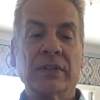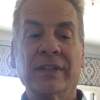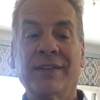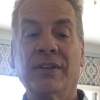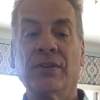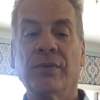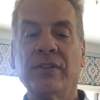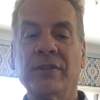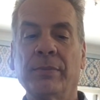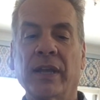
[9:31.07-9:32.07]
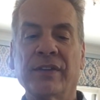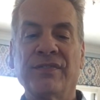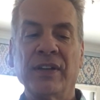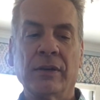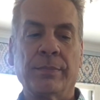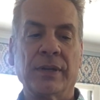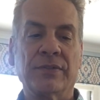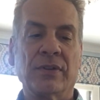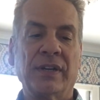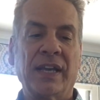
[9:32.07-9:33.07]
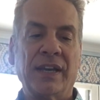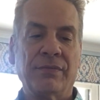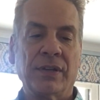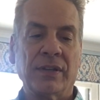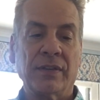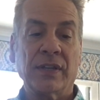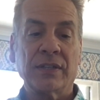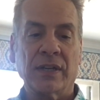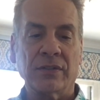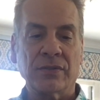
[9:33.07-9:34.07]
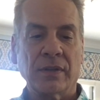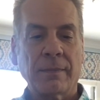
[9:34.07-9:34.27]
leaving greasy black fingerprints on everything they touched.